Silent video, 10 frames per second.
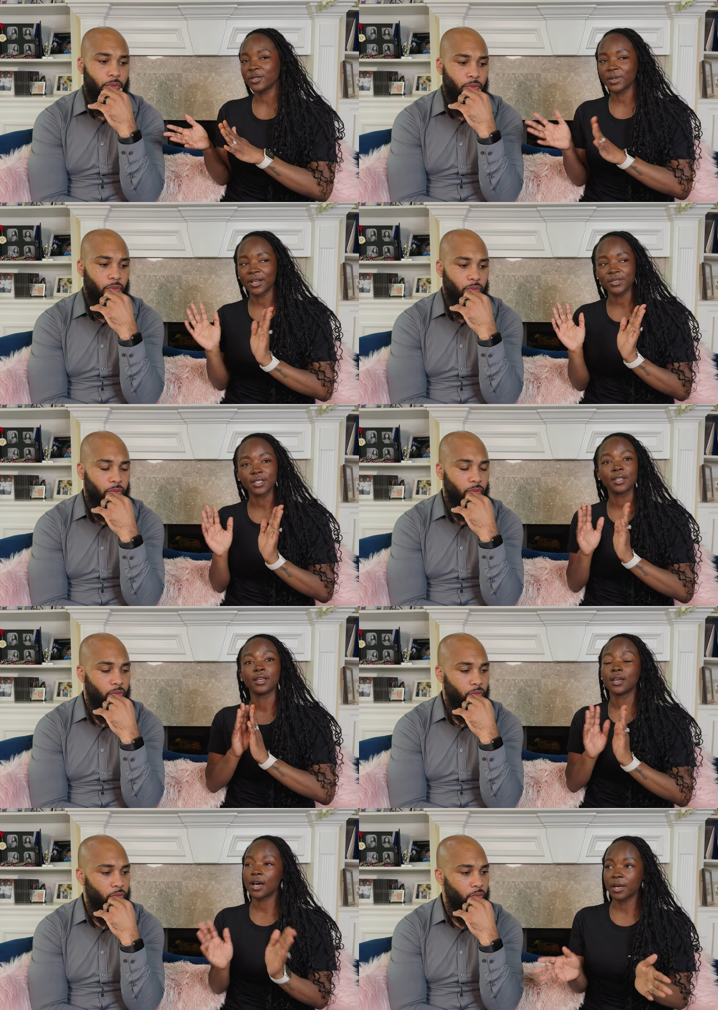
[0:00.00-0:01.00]
Speaker 1: new house
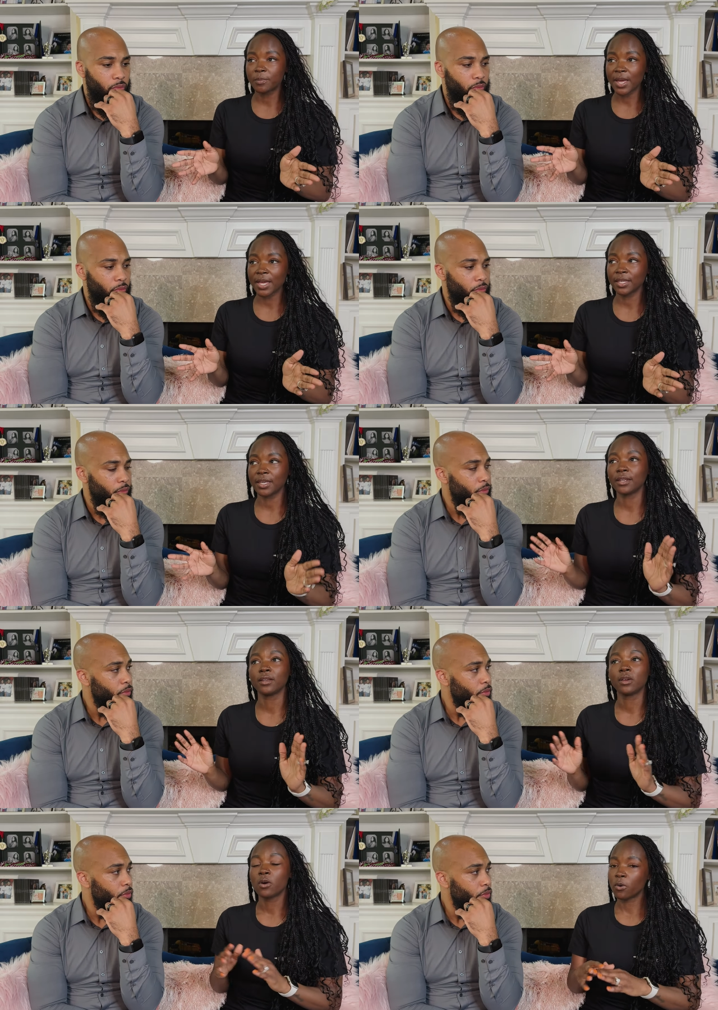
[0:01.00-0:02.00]
unpack
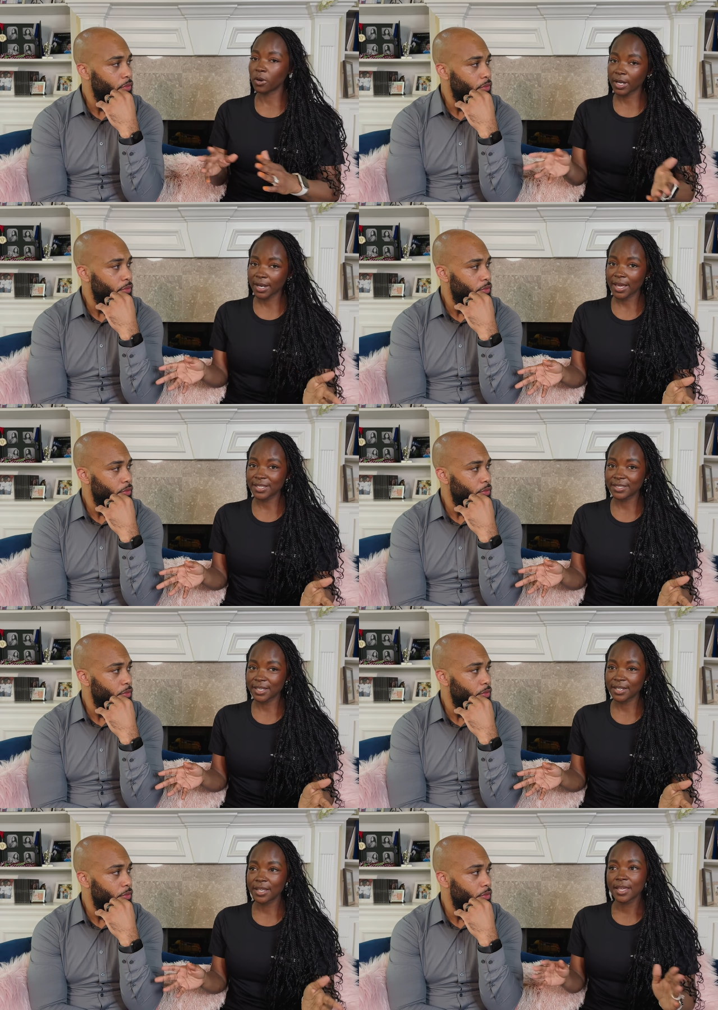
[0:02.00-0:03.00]
it, organize
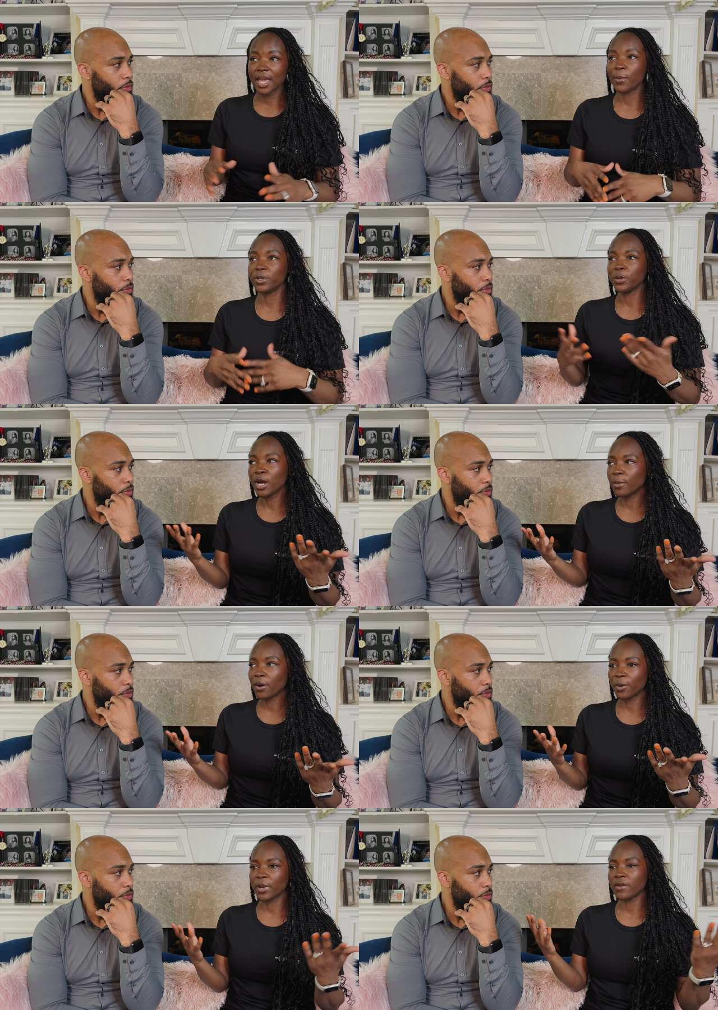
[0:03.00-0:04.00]
it, and when you come
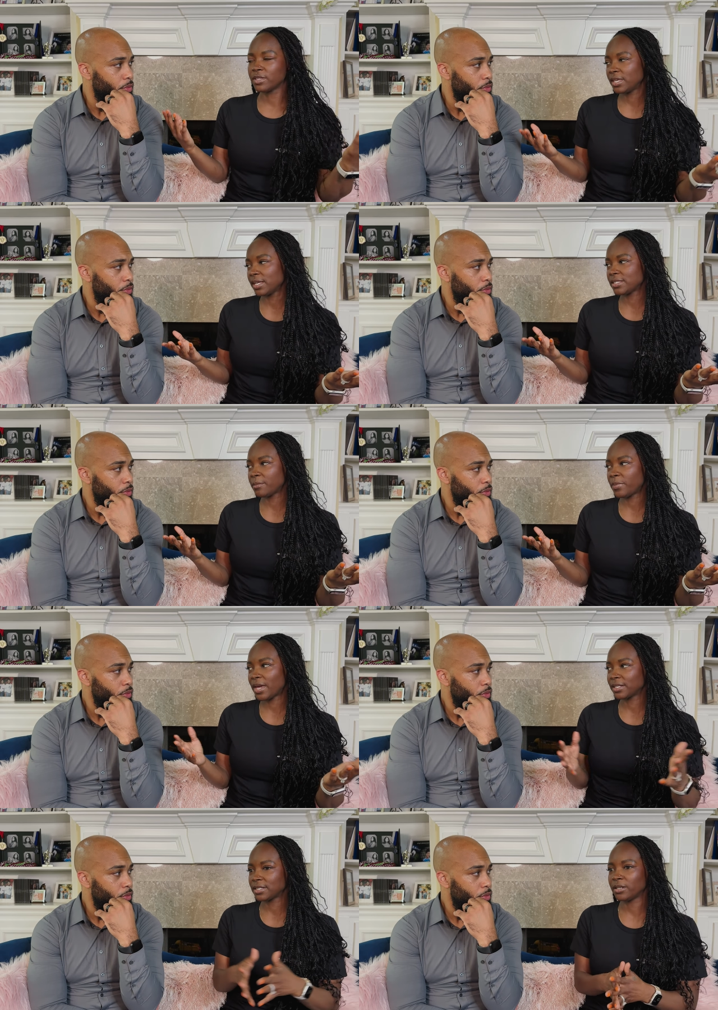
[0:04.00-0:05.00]
home, everything is
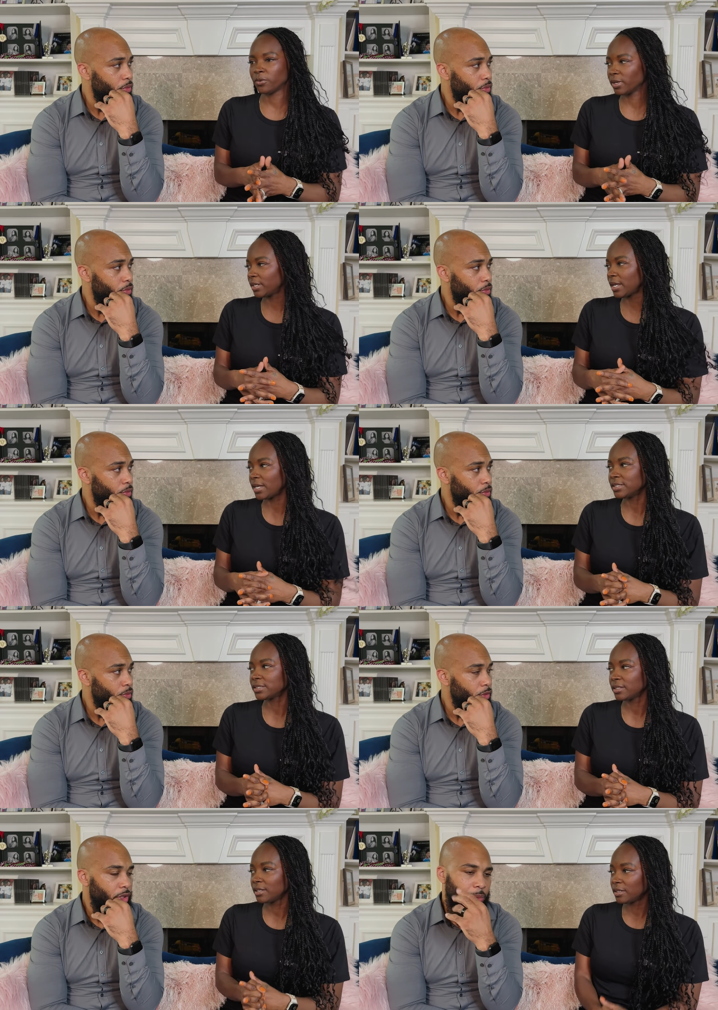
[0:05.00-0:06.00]
unpacked and organized.
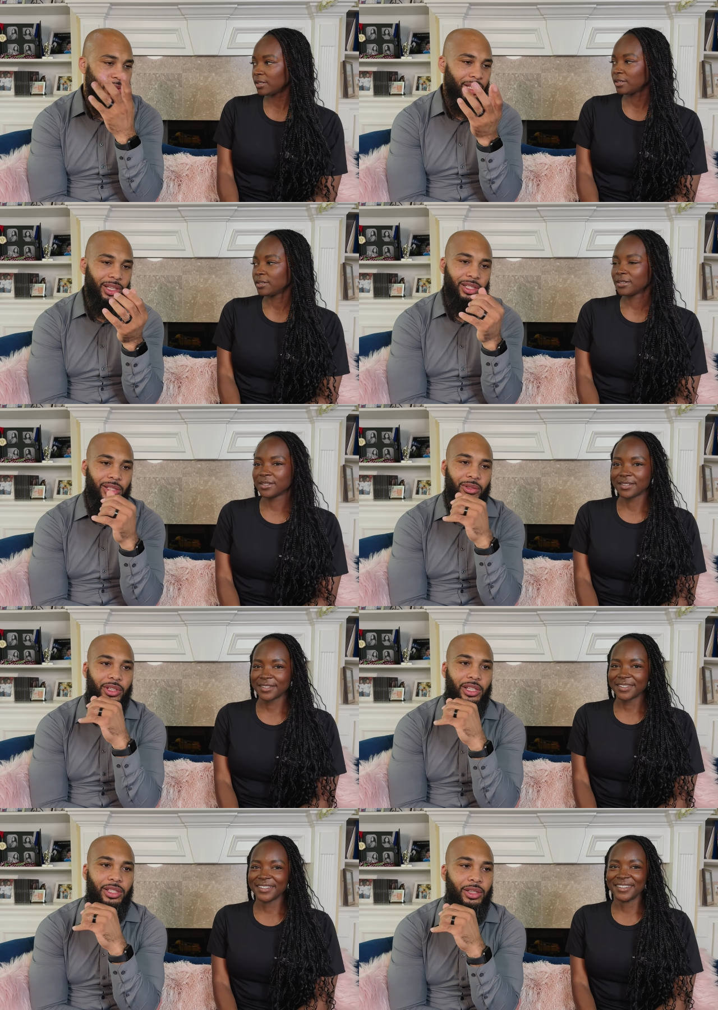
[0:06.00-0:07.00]
Speaker 2: Oh man, that sound
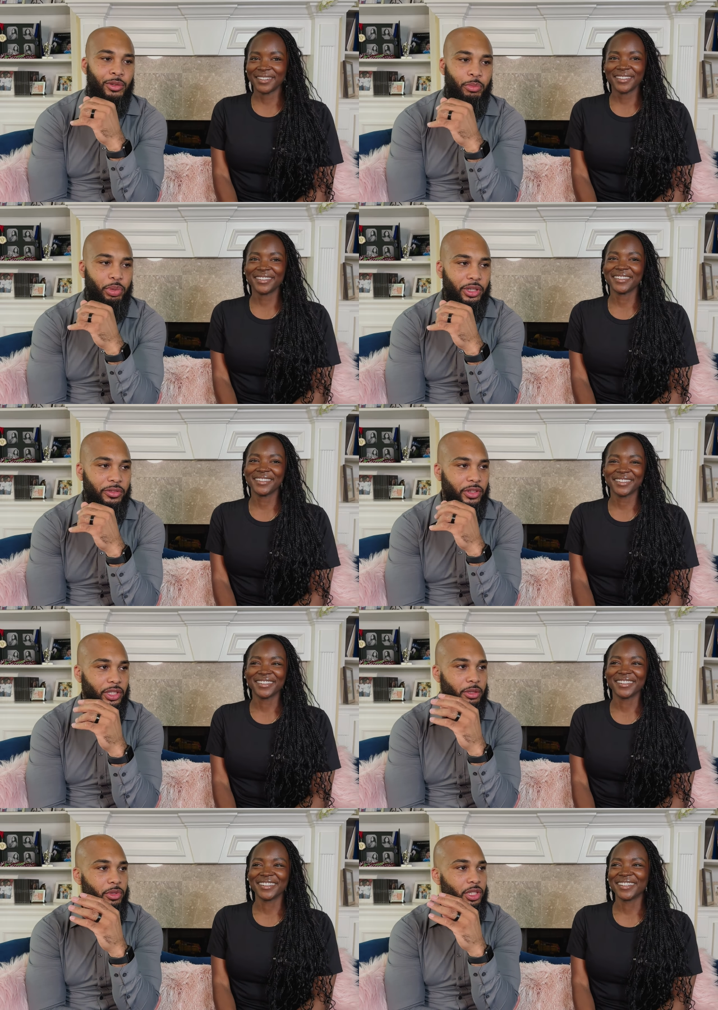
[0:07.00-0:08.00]
that sound perfect
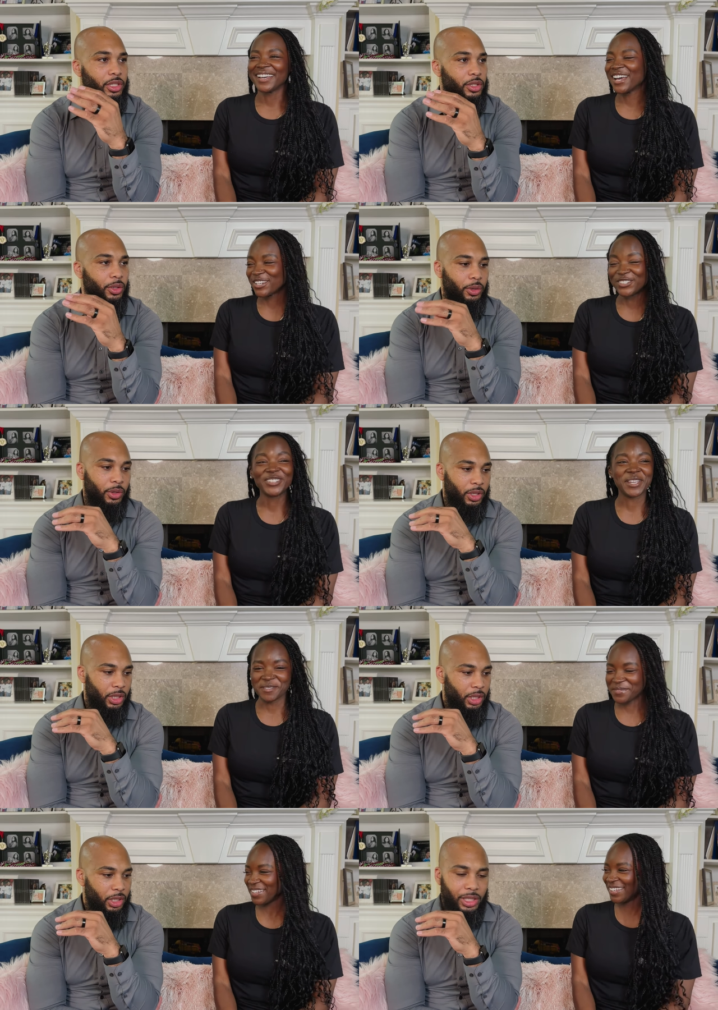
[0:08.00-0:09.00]
to me. So, a
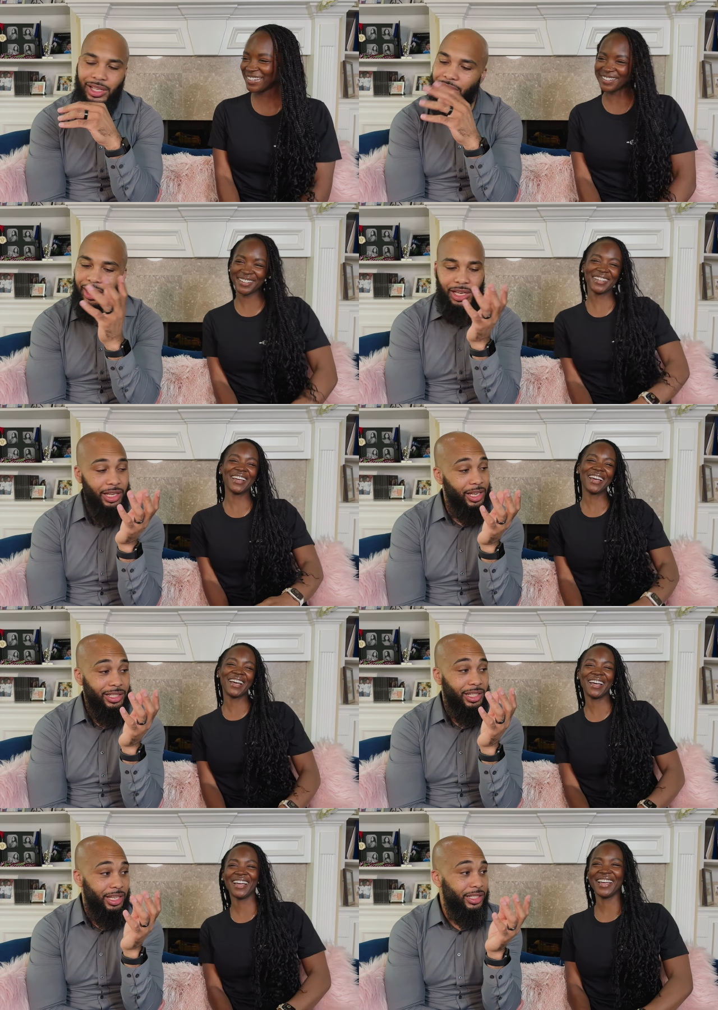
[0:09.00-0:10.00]
dream. yeah, that, that,
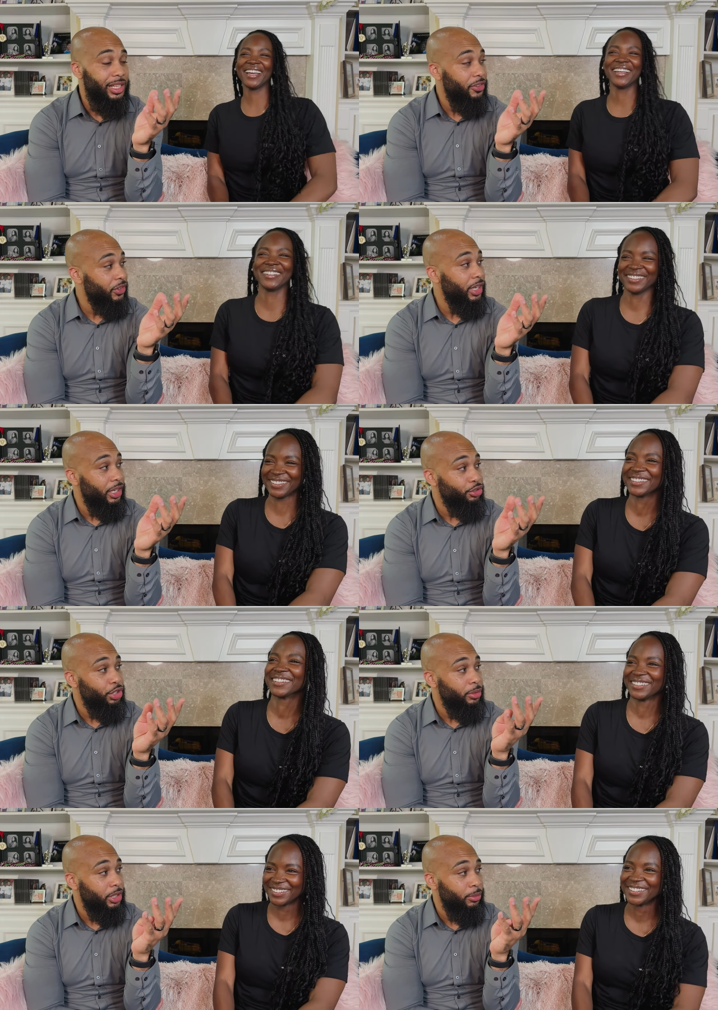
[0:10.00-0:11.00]
that's that's definitely a
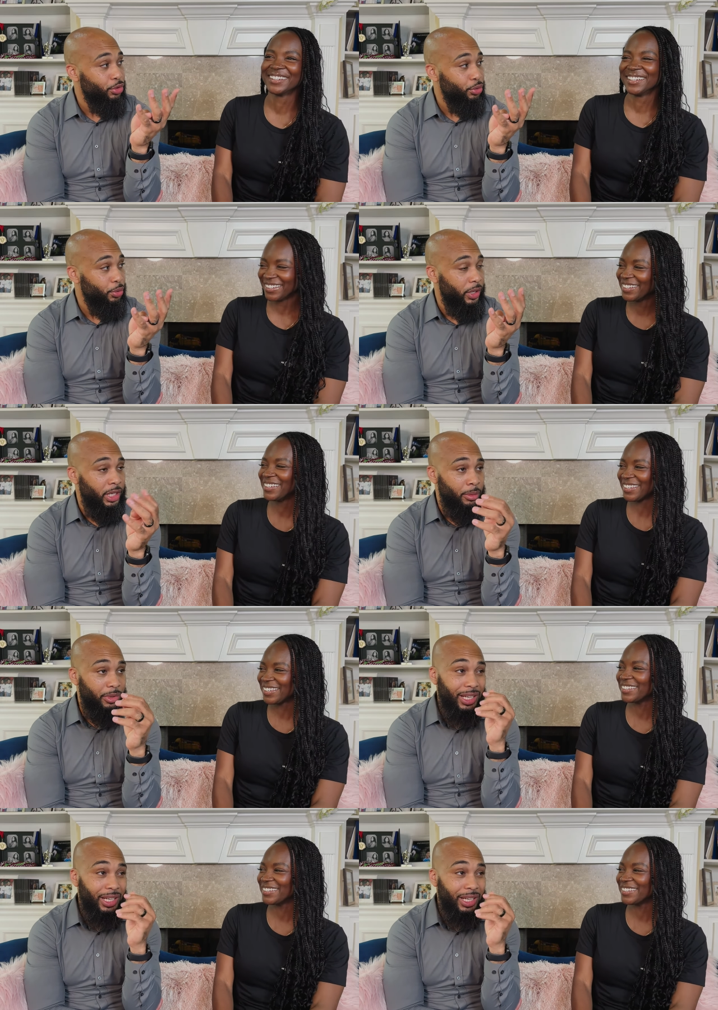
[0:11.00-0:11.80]
dream come true, and I'm yes.